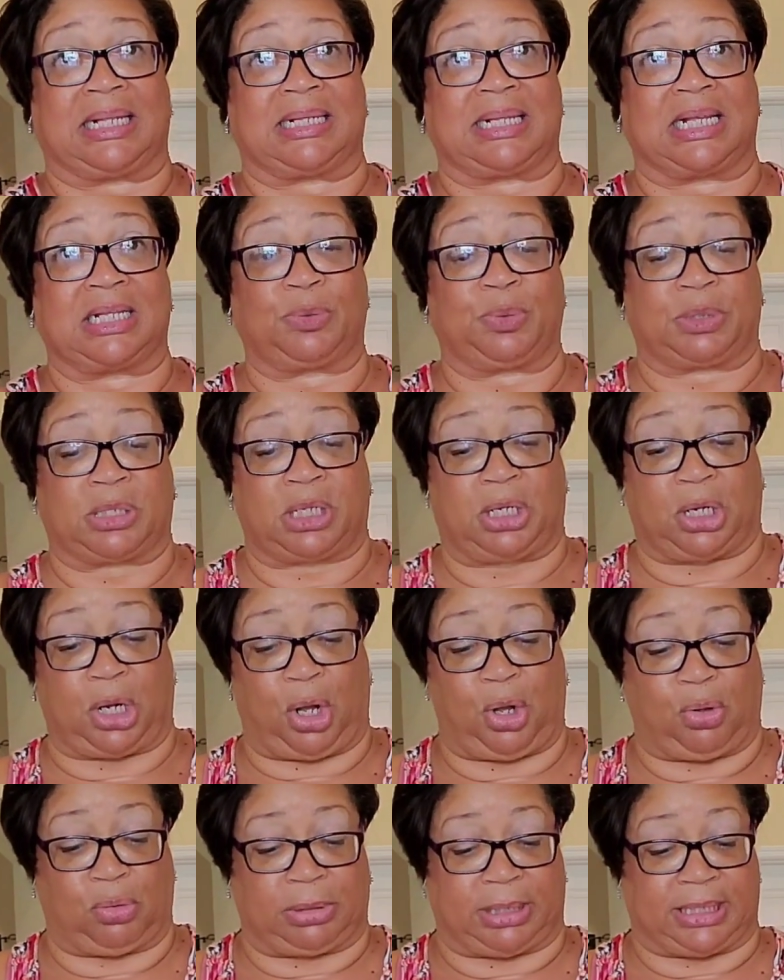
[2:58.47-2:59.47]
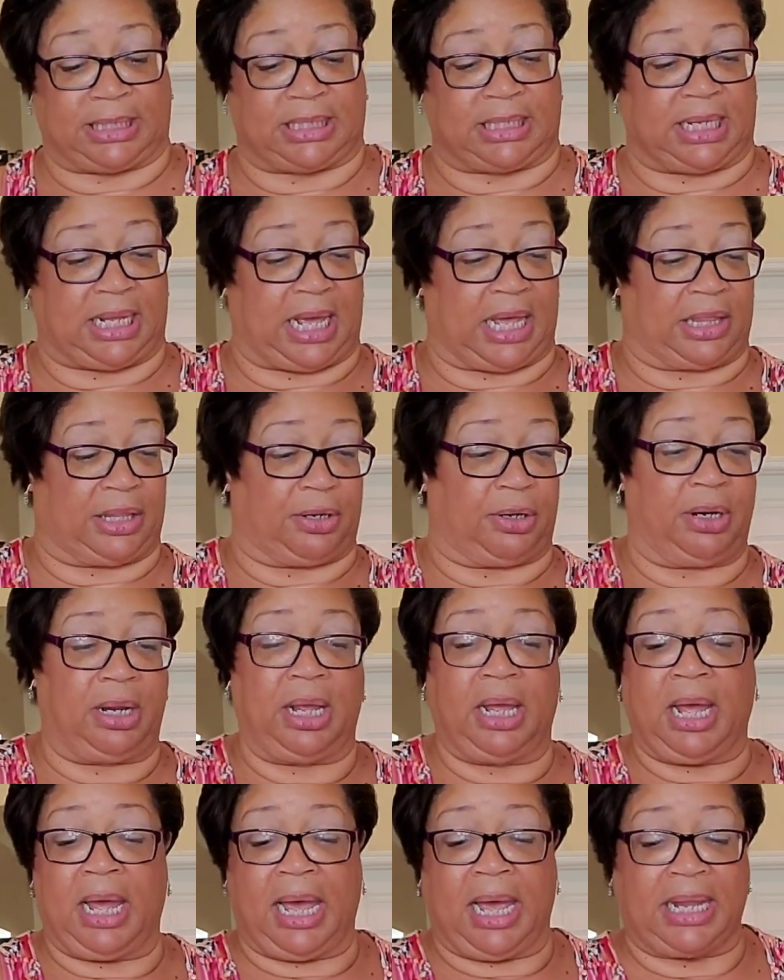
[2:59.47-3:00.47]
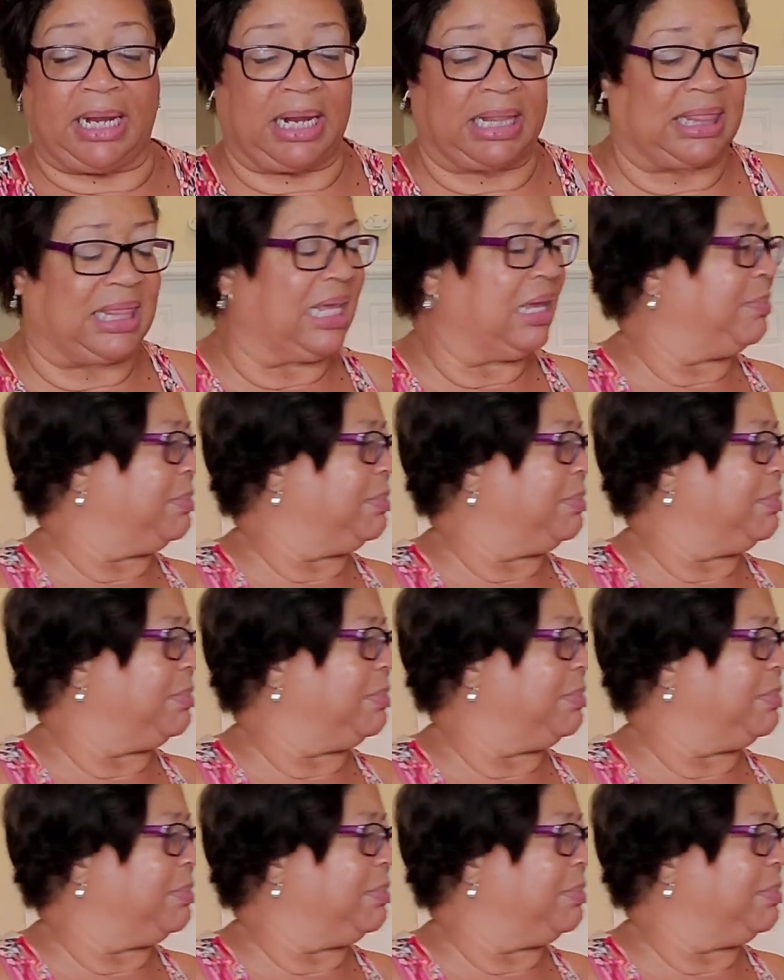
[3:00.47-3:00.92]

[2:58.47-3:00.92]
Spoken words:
because that's what's going to hold it together. And I think